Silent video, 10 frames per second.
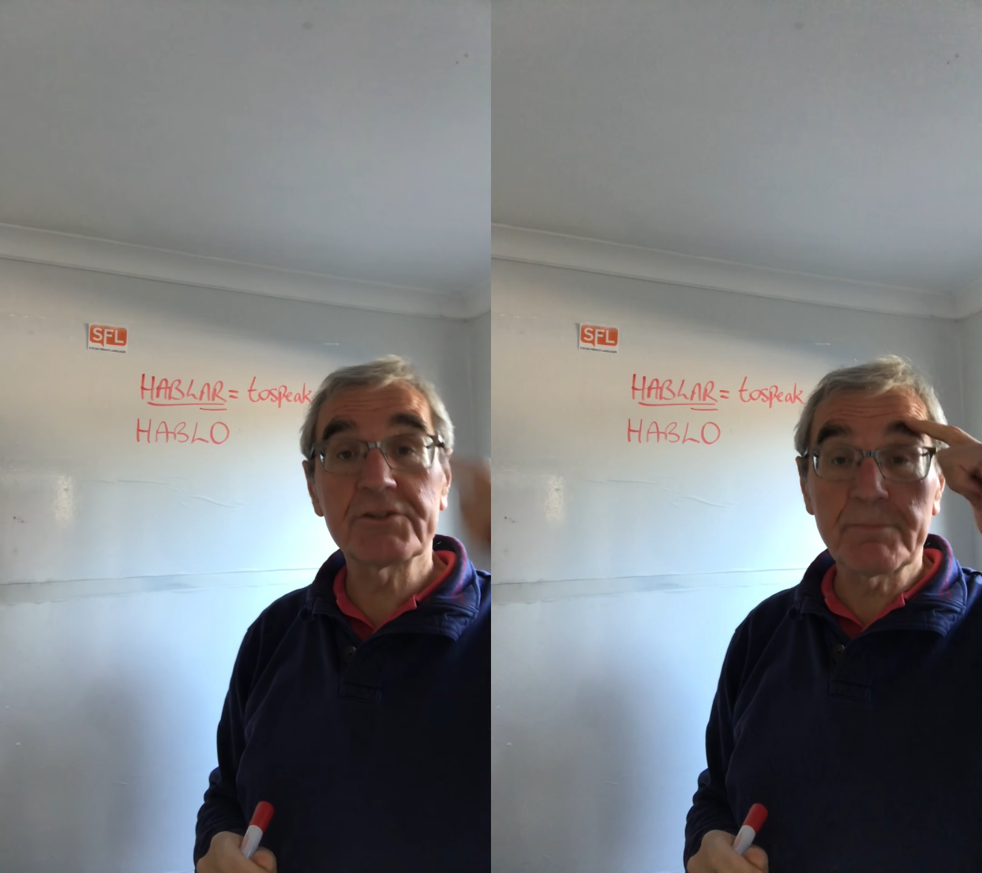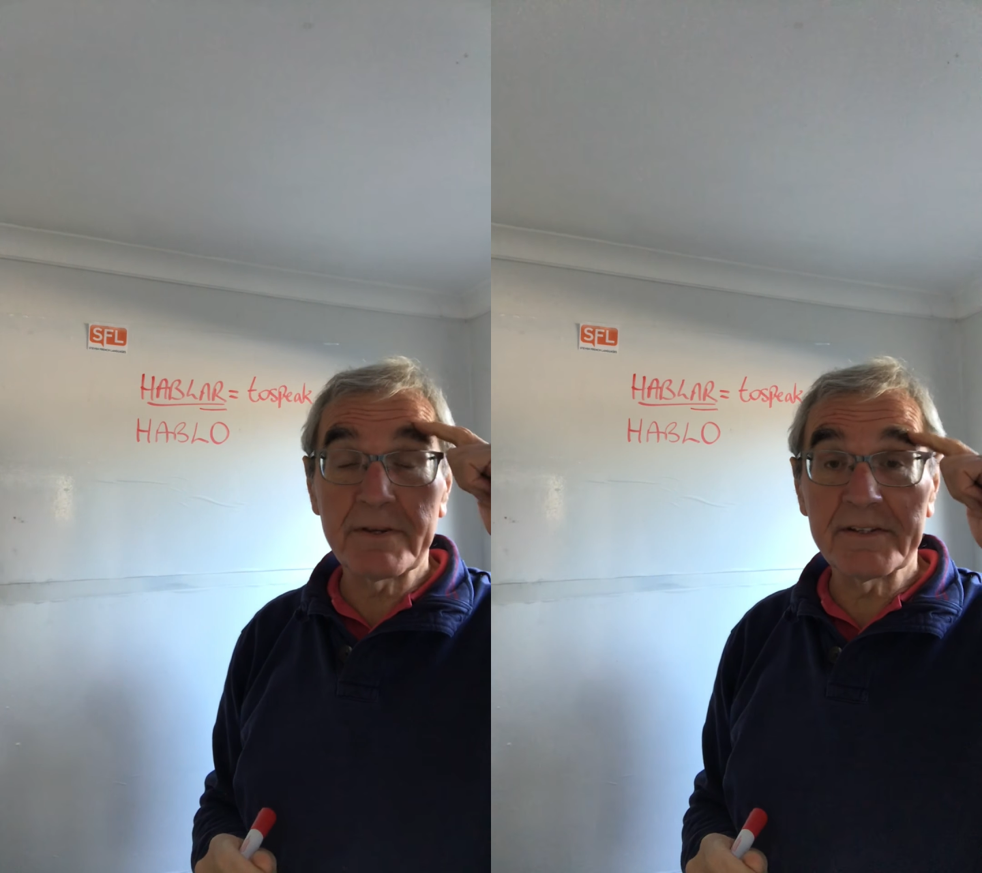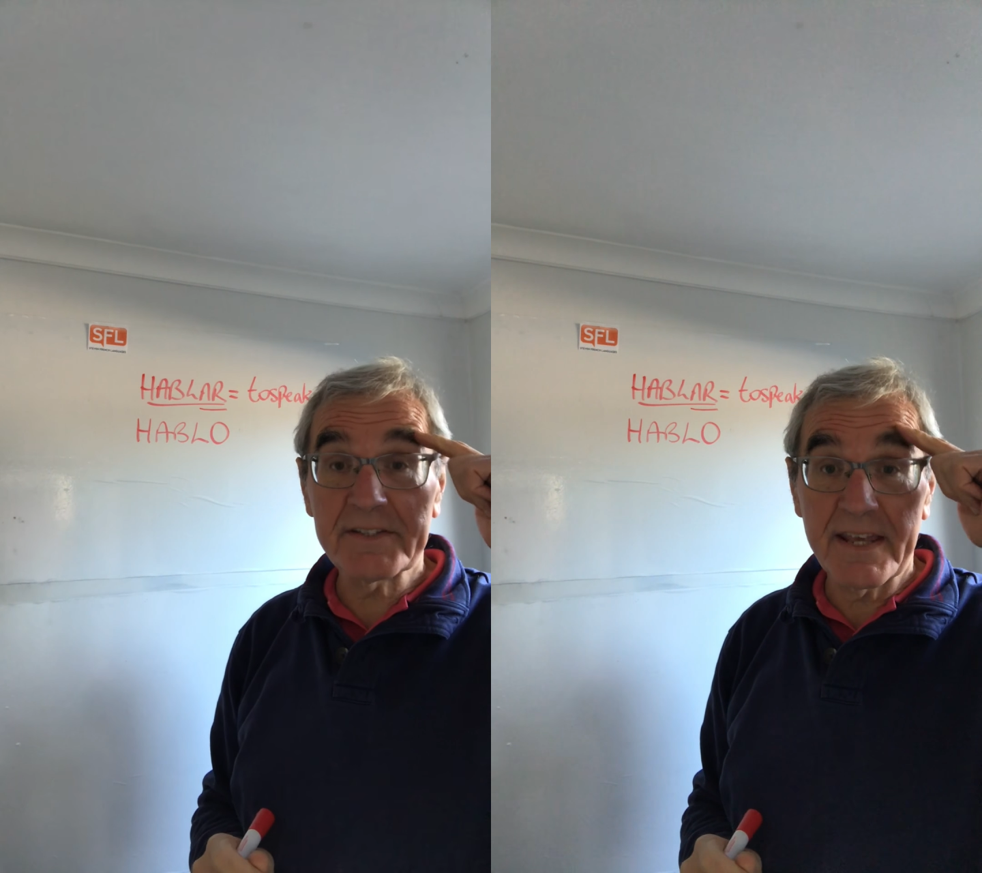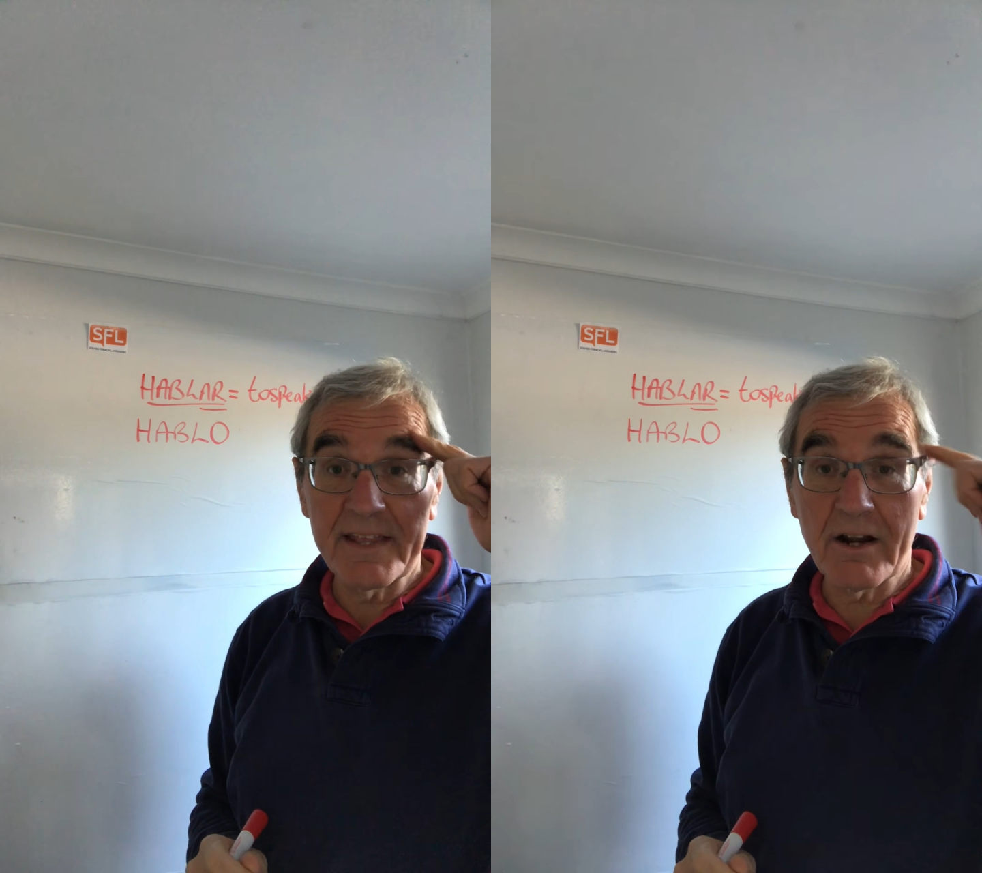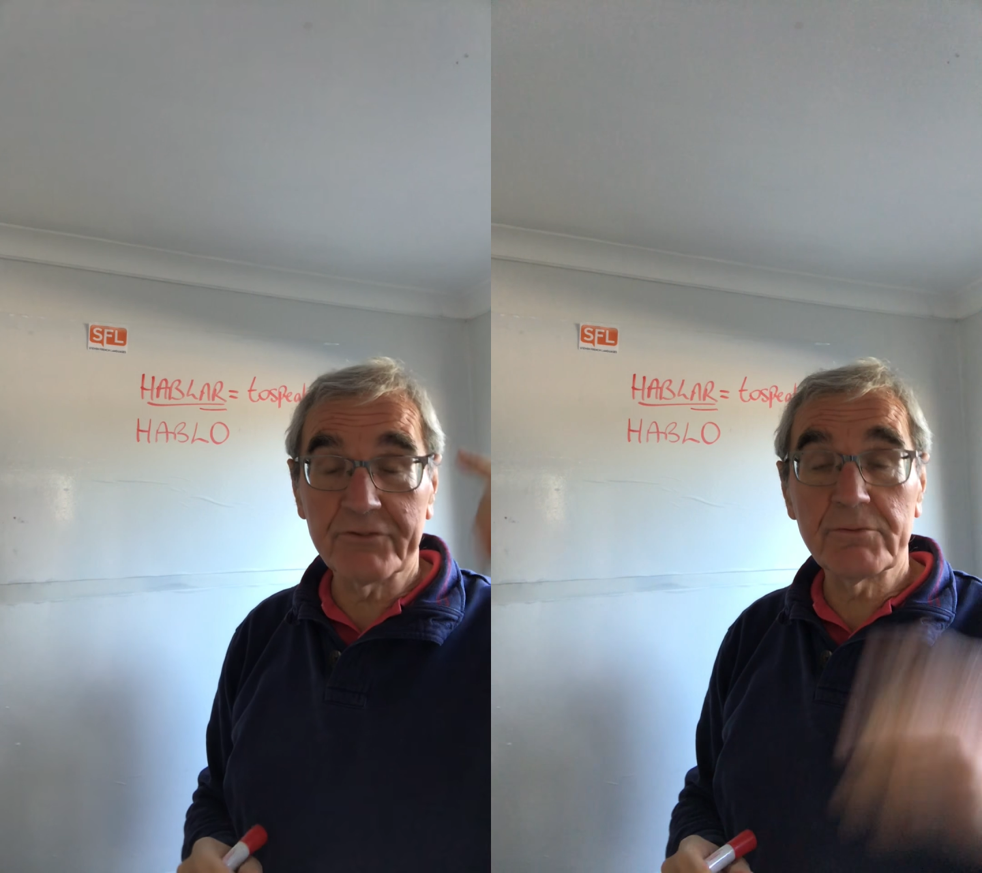to say
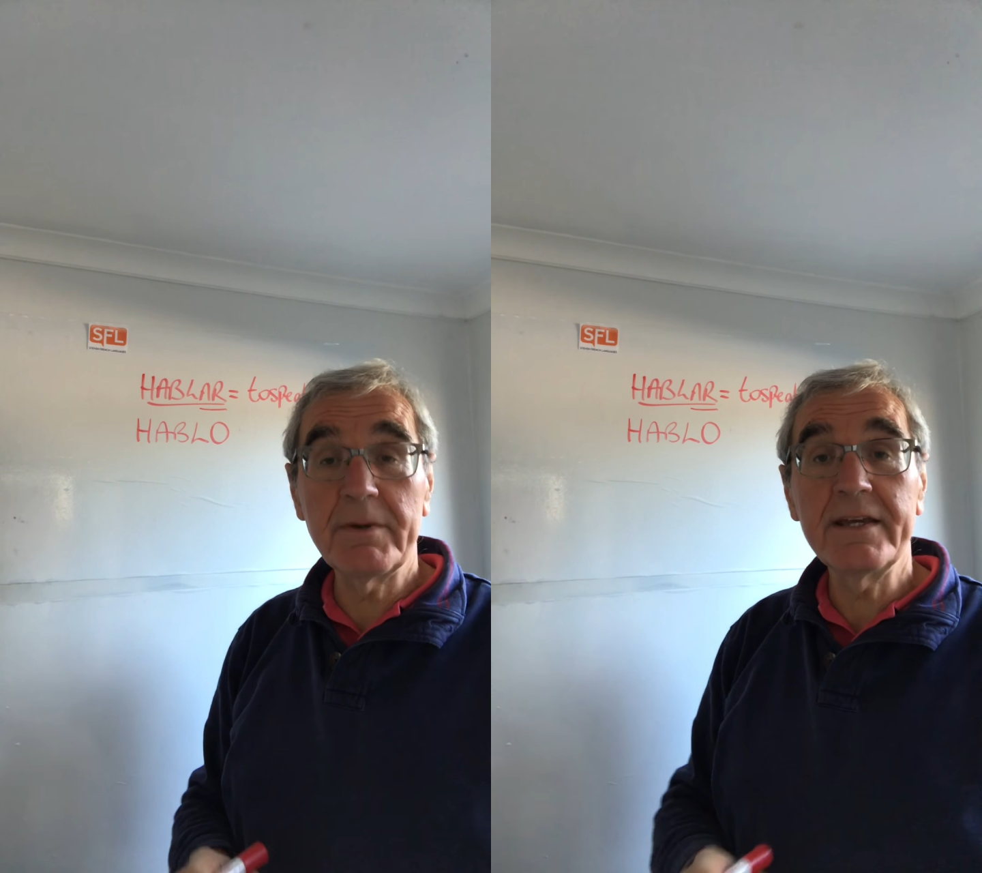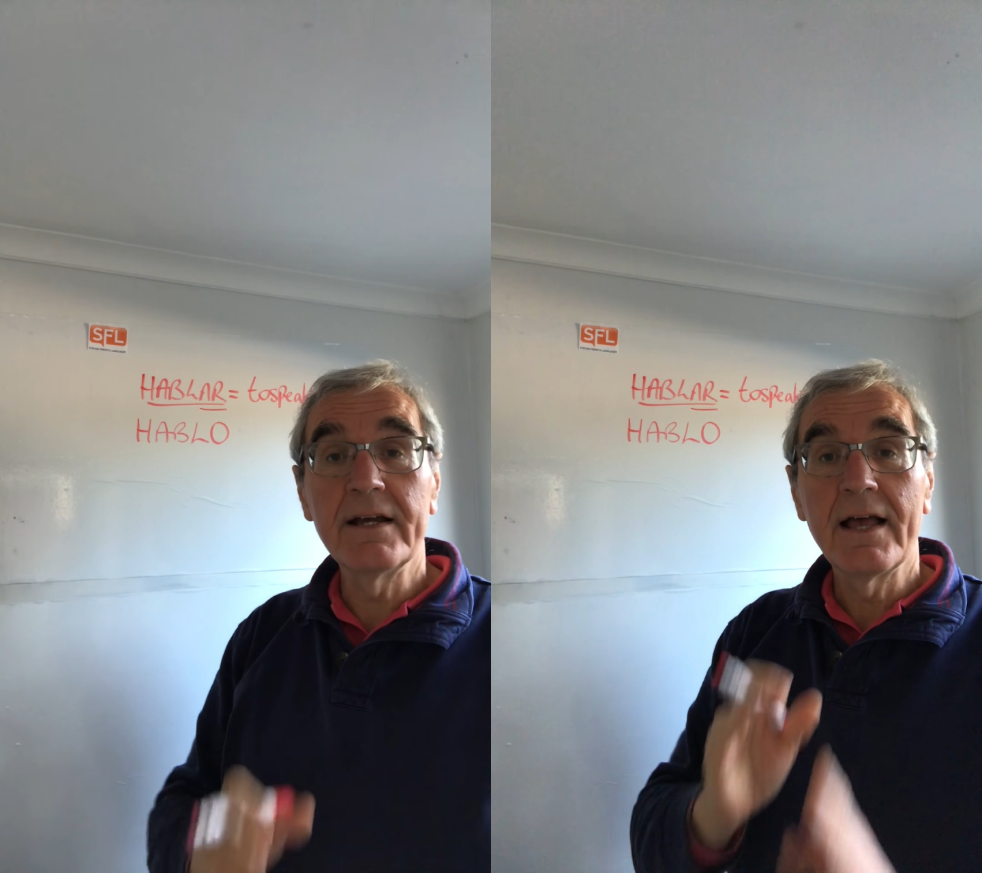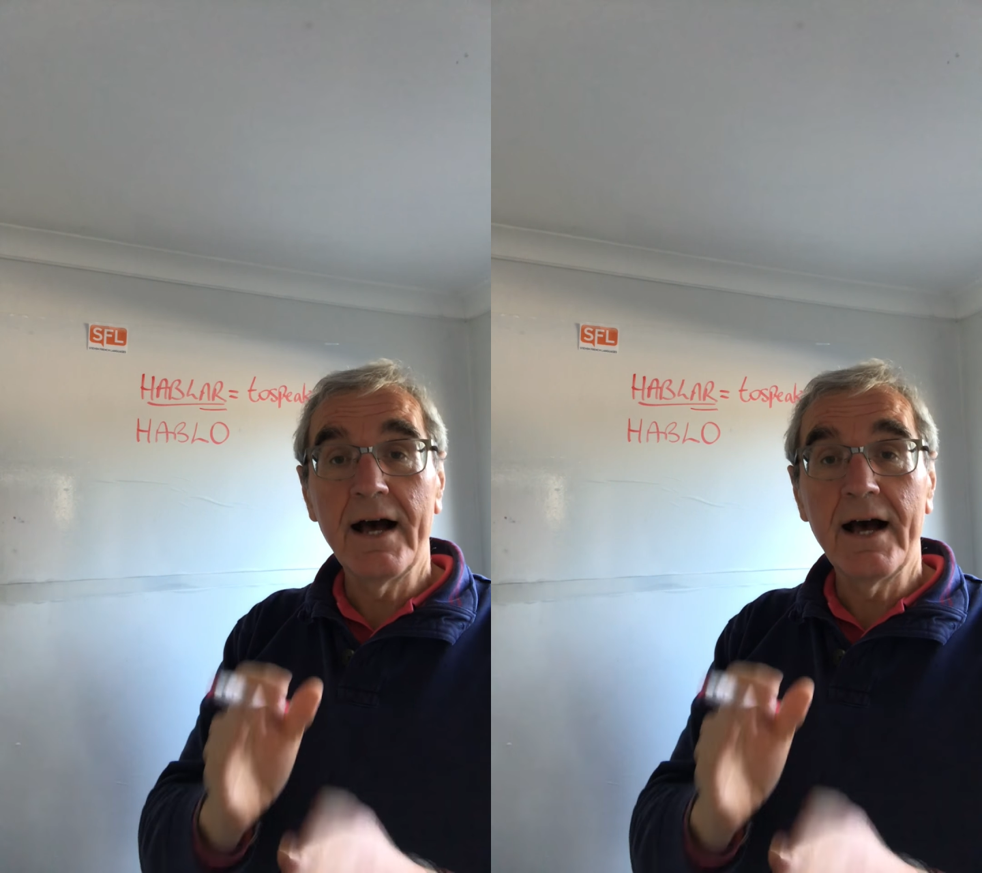that after me,